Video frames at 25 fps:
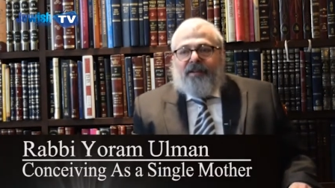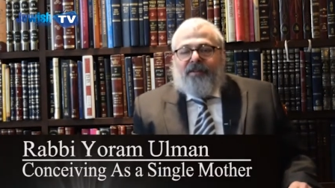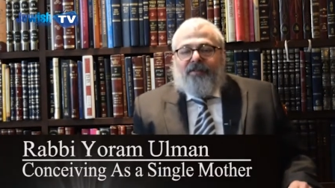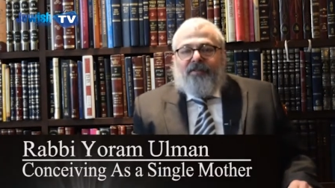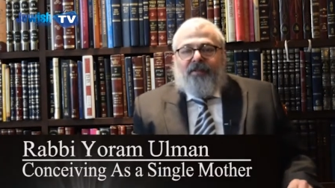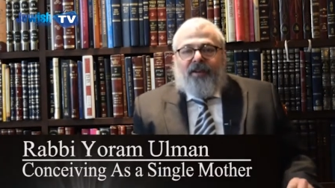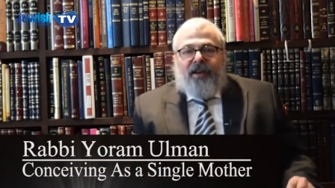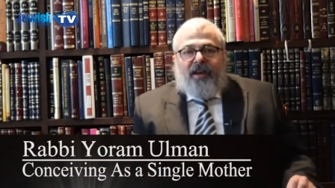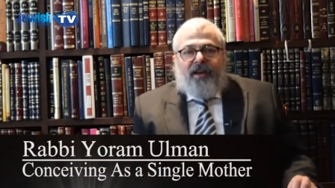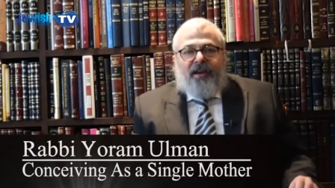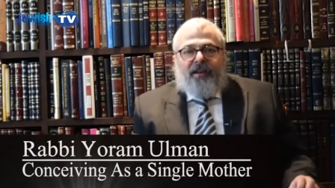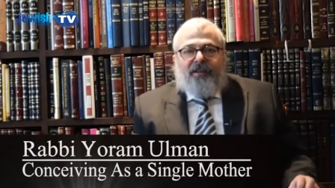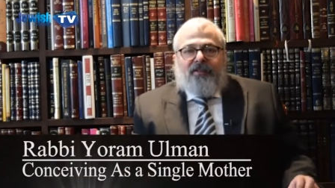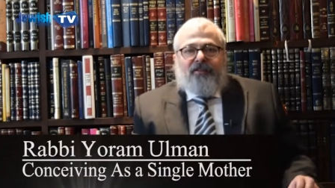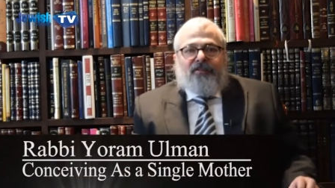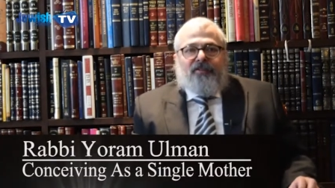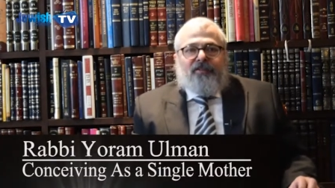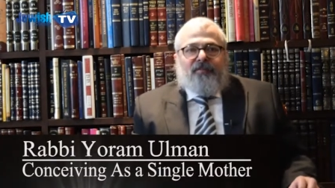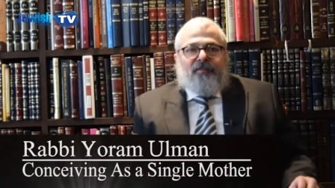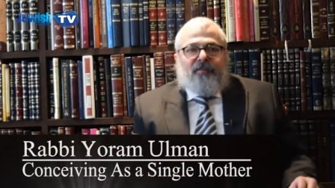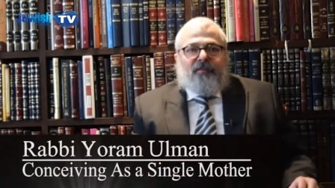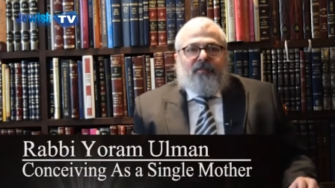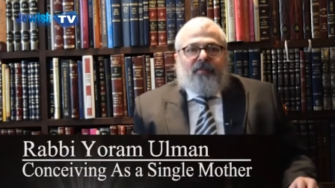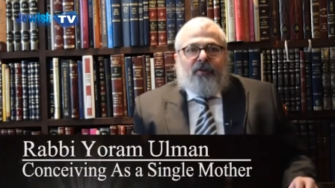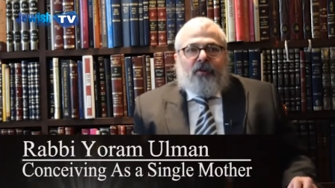The
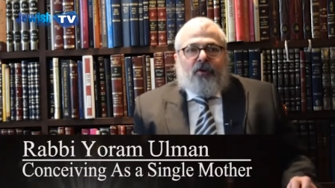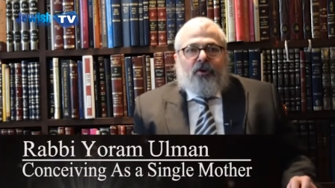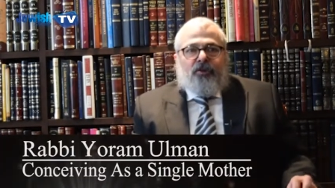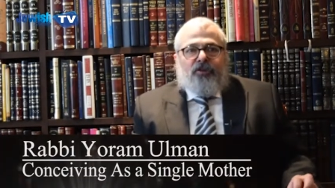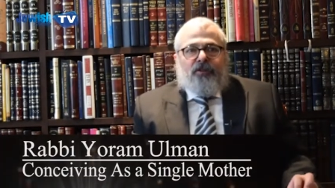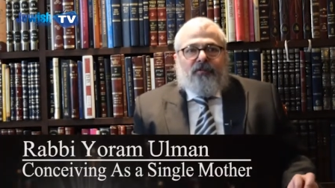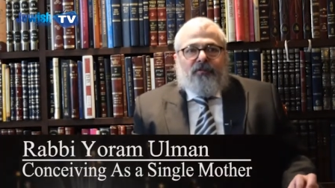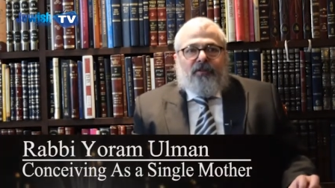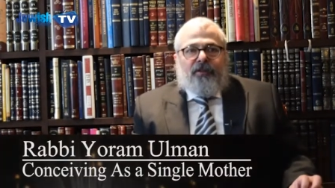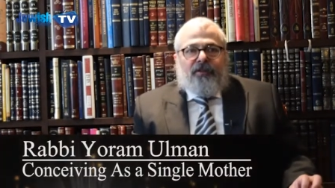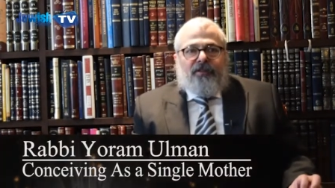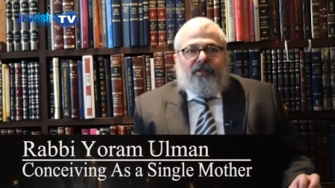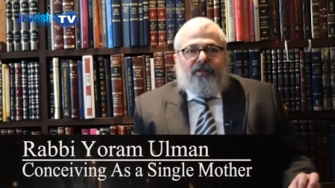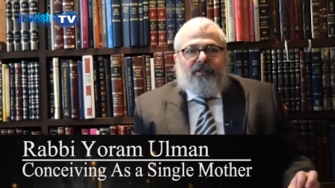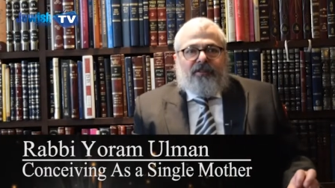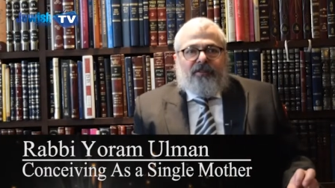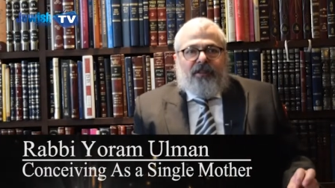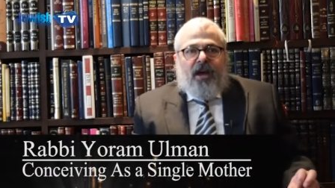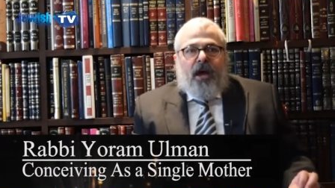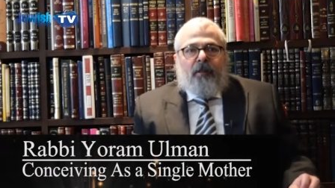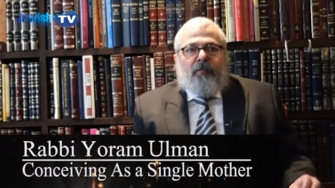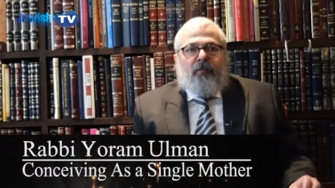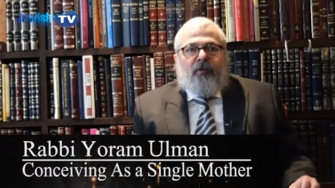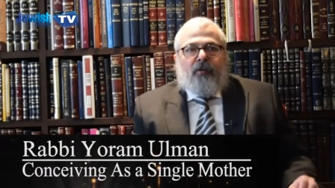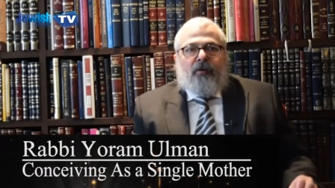eggs, because of the
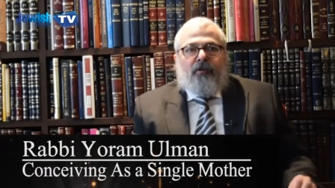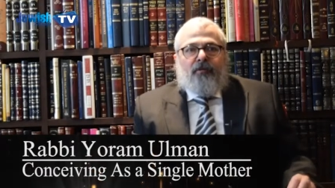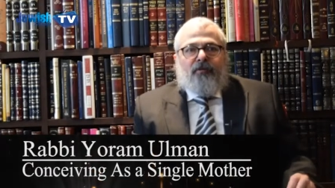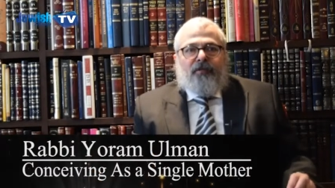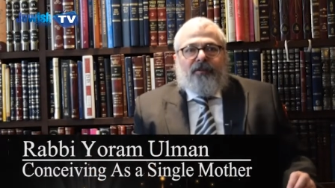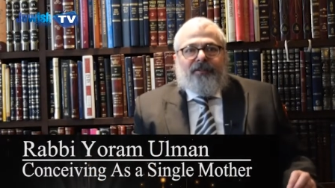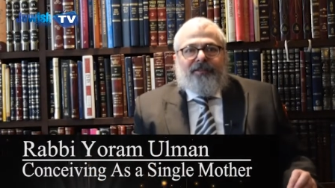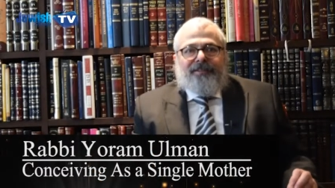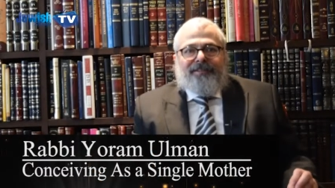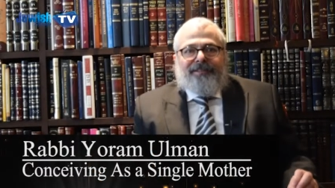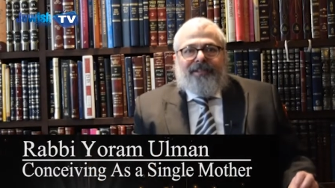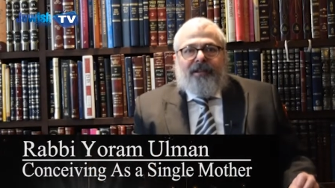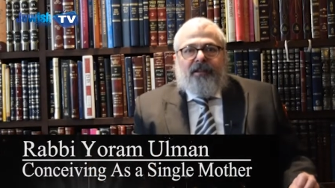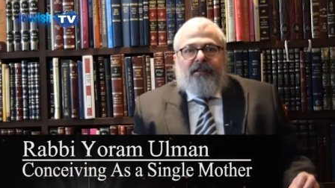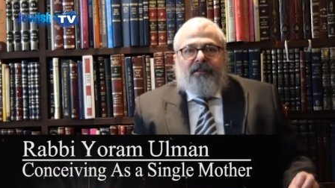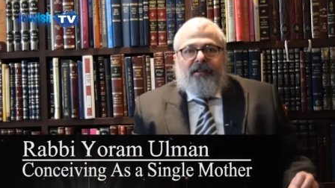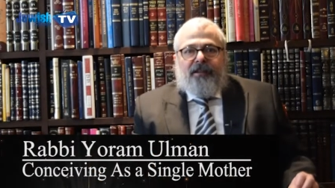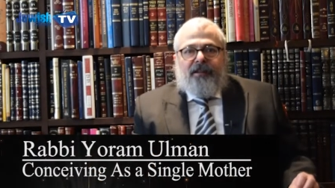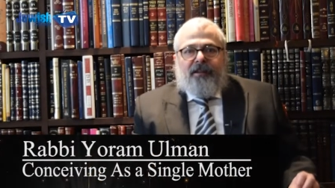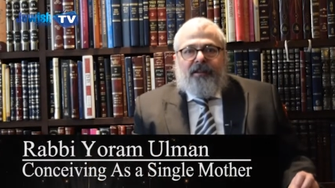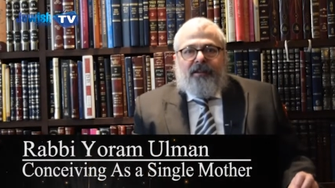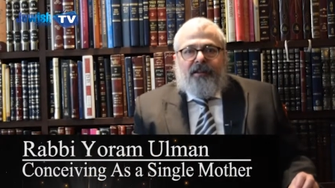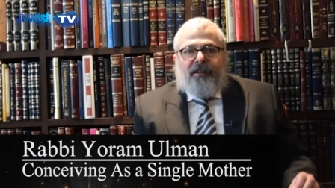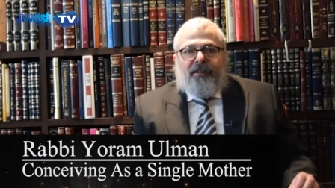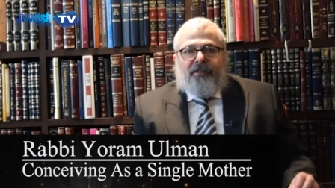type of a cell
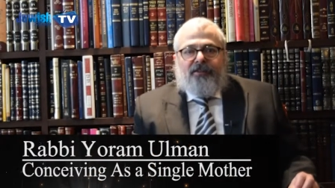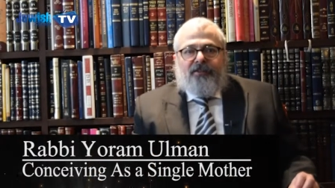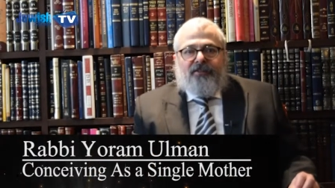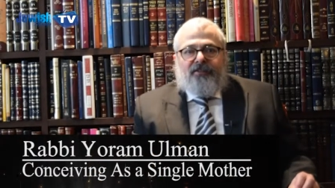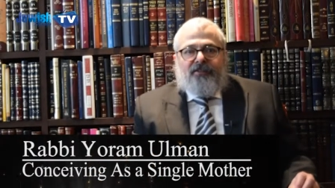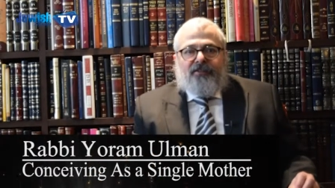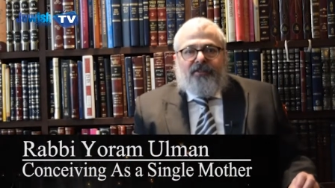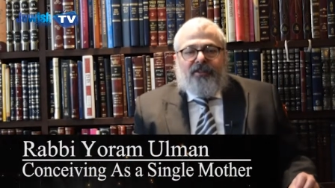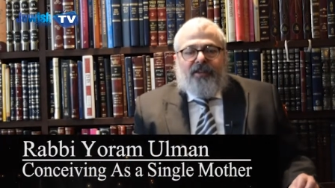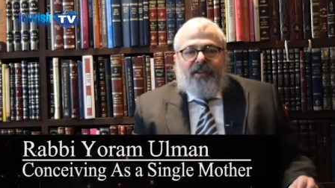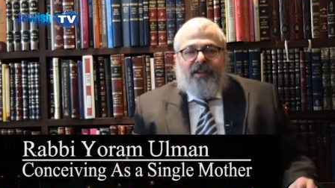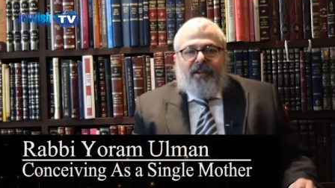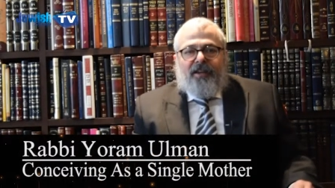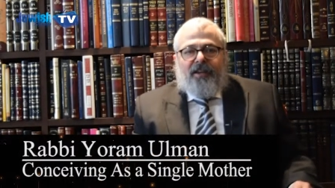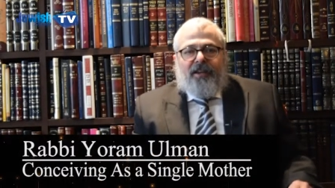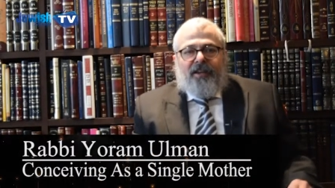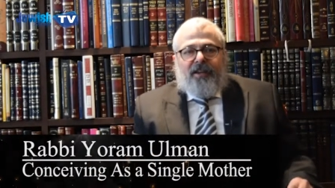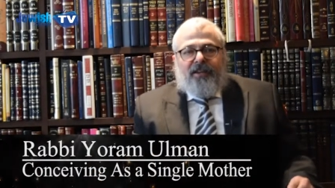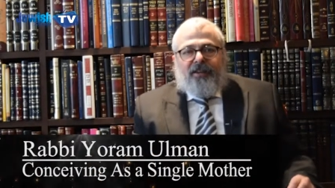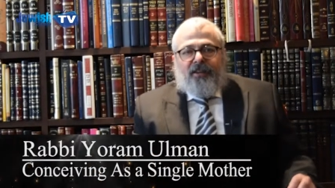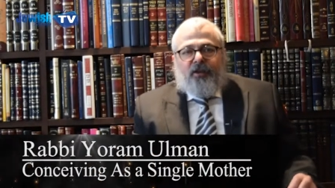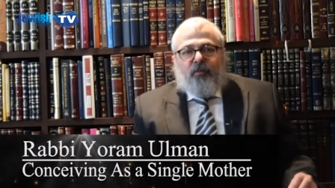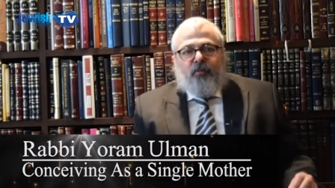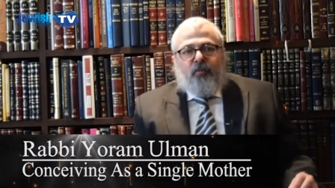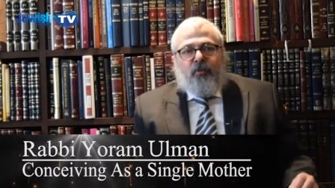that it is,
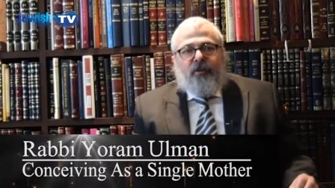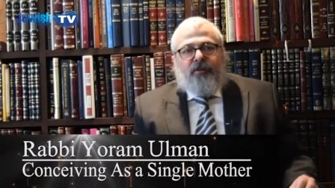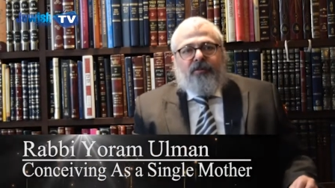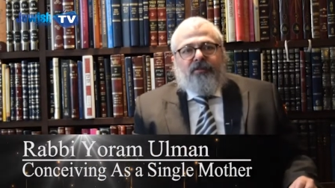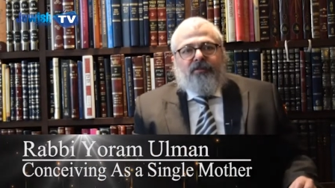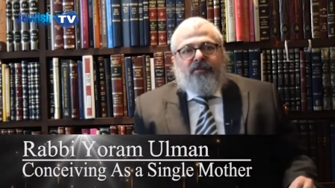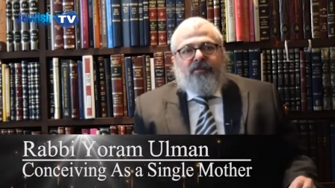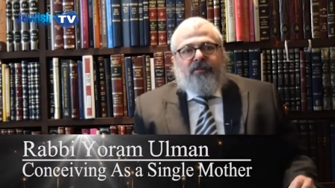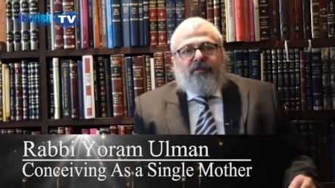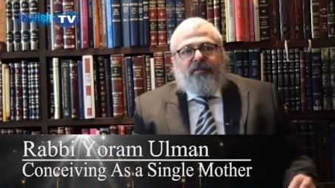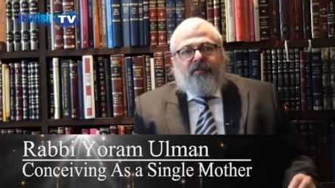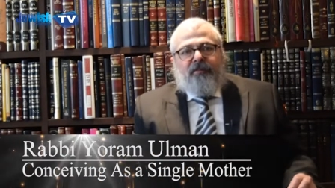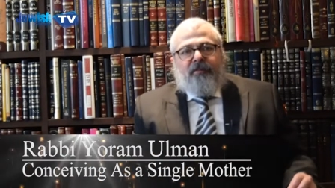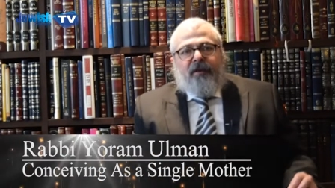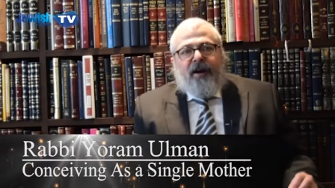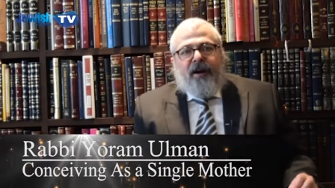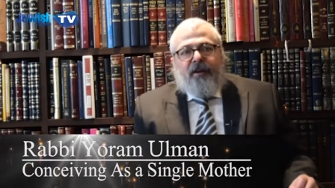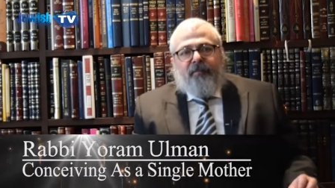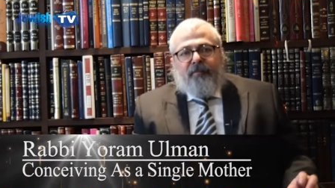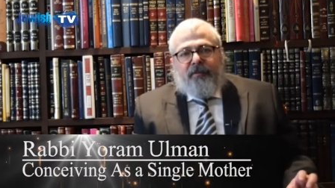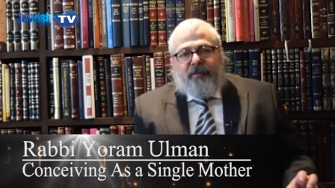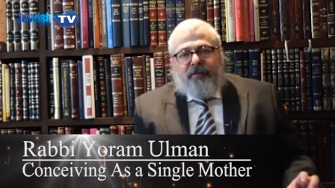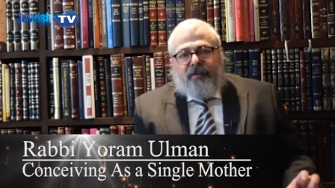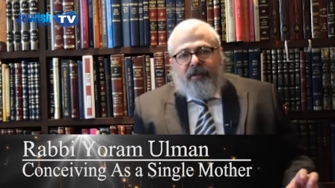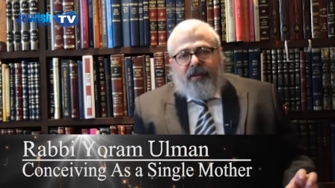they weren't
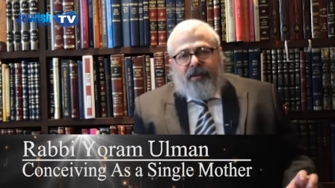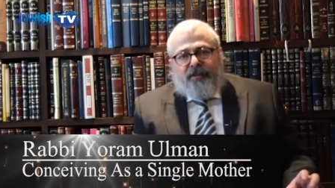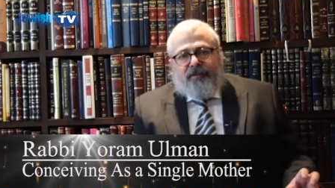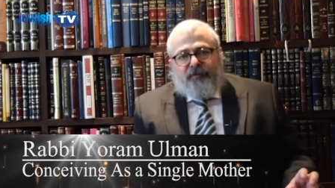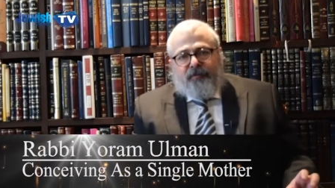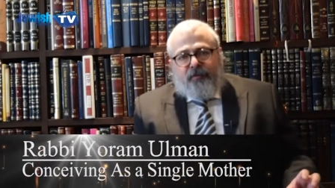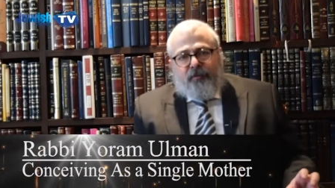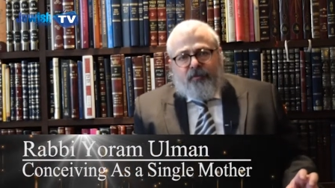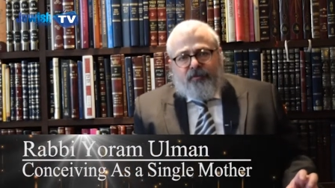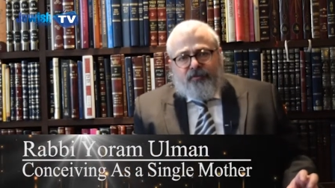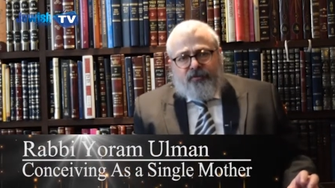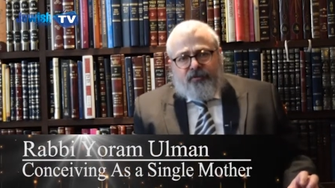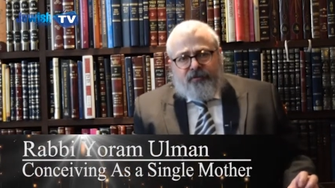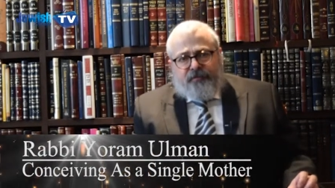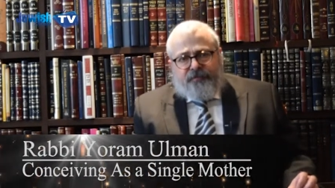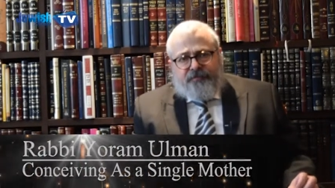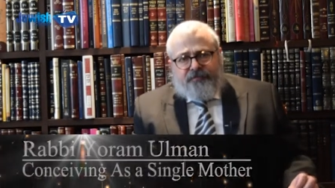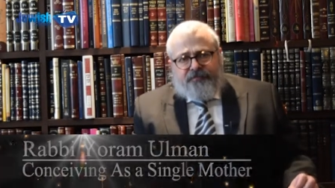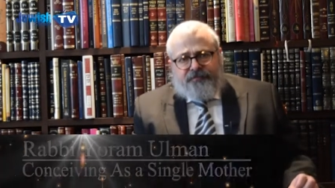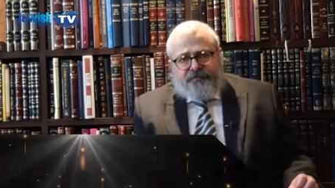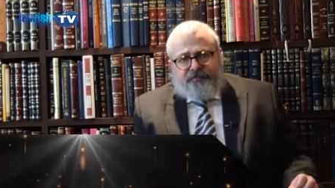viable as frozen.